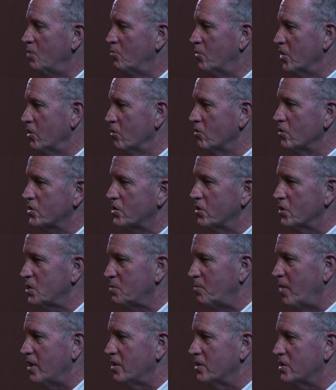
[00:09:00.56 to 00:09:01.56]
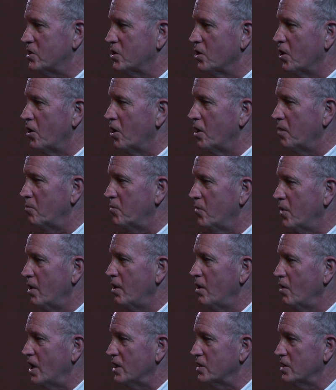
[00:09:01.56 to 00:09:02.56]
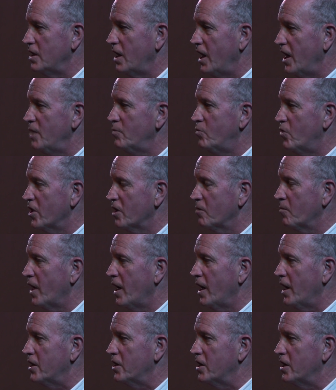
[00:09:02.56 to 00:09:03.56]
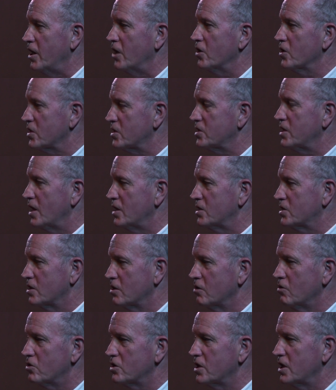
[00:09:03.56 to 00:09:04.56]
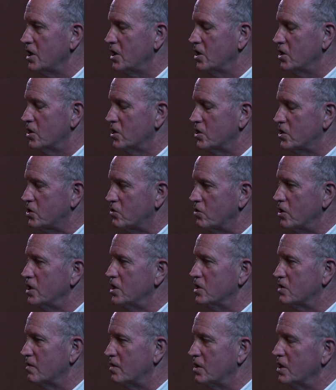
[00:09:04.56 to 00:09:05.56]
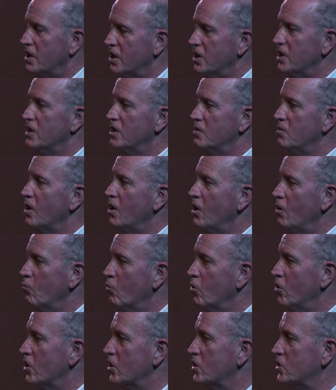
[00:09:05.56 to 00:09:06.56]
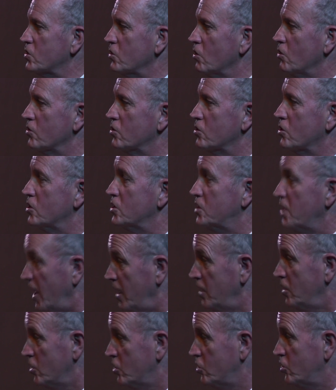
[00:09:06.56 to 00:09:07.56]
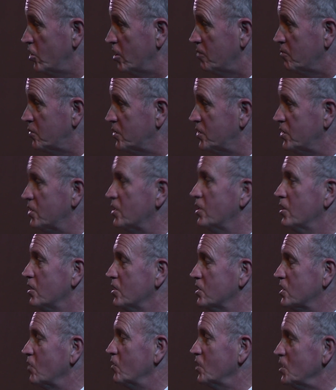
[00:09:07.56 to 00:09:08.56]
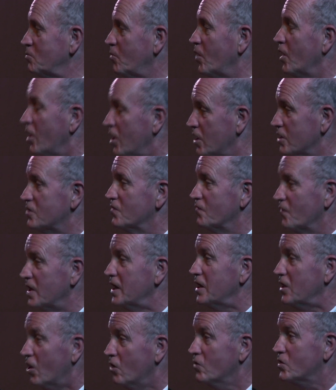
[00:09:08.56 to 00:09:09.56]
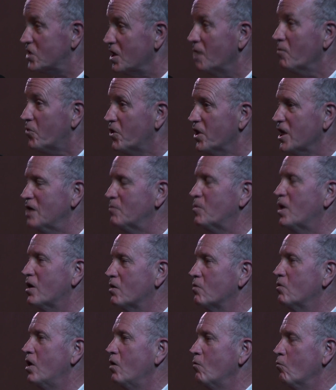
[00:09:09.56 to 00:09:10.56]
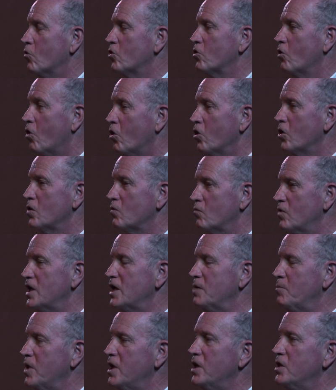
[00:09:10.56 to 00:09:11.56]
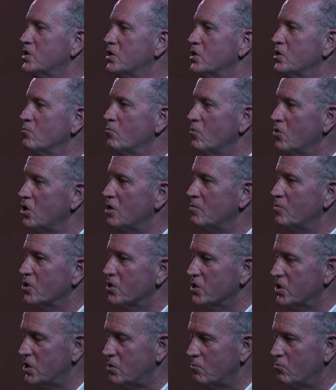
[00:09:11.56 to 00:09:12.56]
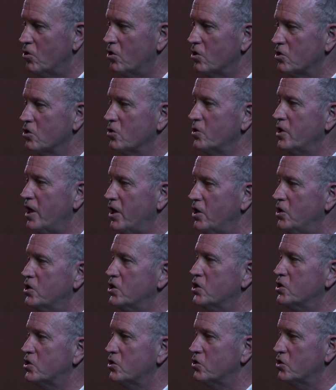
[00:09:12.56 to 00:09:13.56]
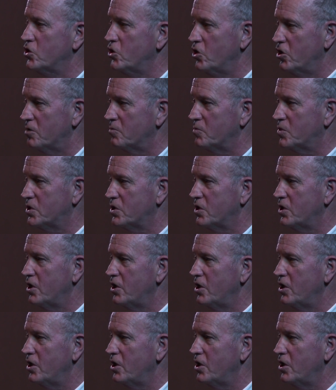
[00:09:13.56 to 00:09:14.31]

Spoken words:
but he also spends time as a laboring man. He understands the logging industries. He works on container ships. So he knows something about what oil really means in the world because he's worked on the engines of the ships.